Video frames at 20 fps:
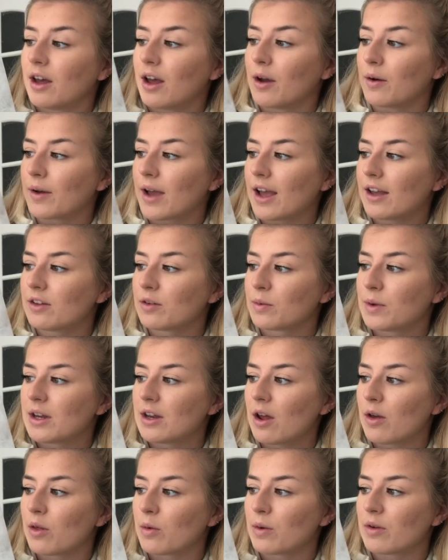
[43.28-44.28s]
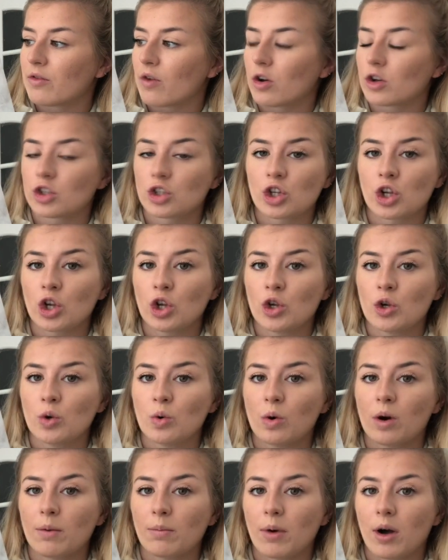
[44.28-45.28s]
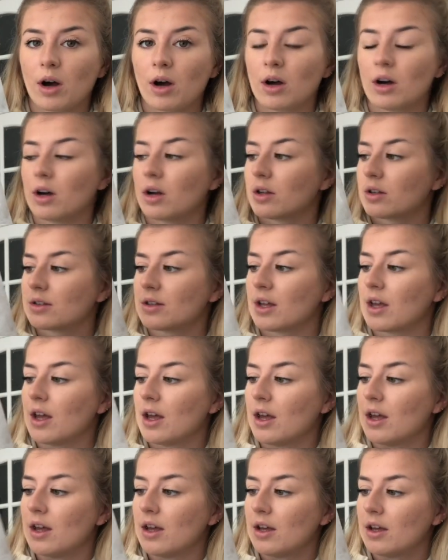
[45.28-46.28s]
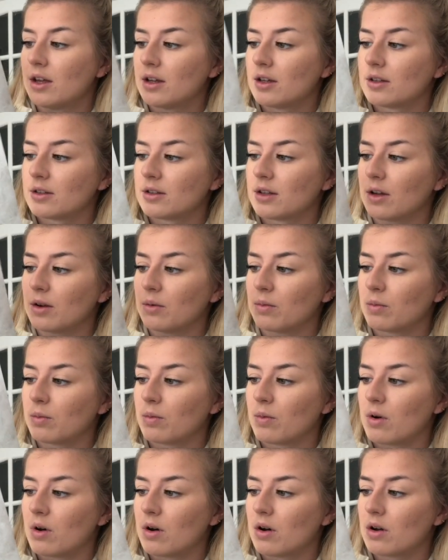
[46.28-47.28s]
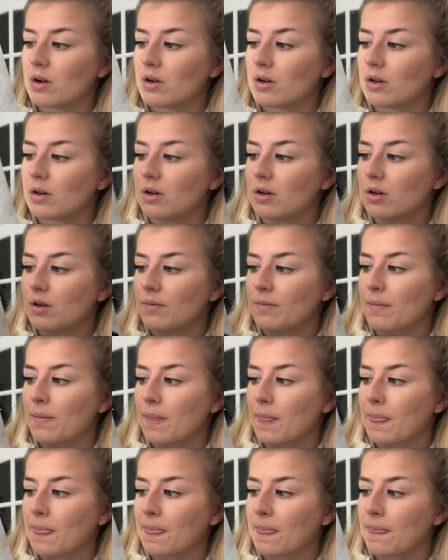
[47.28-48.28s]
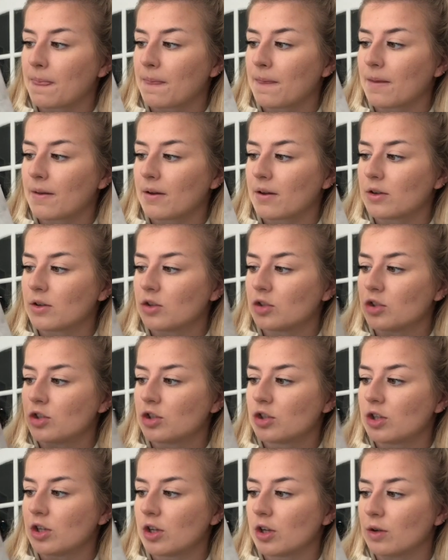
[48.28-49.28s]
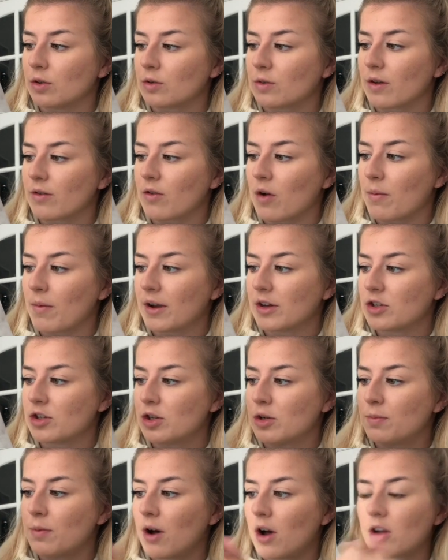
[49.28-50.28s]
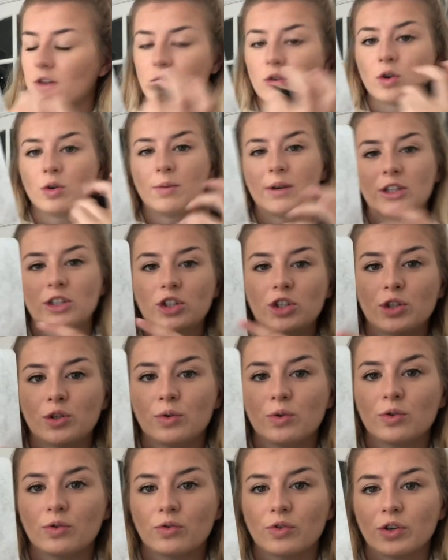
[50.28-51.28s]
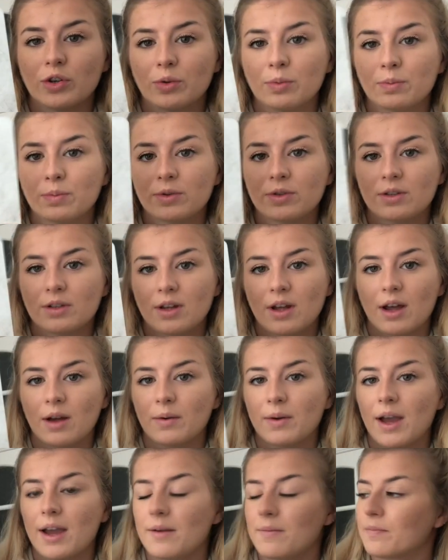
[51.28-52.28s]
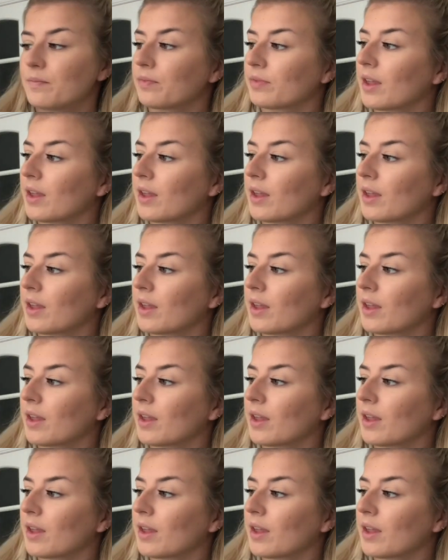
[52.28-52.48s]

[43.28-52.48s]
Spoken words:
Okay, so we know that we've got 2 parts. So 1, 2. So I've got my 2 parts or my 2 groups, okay?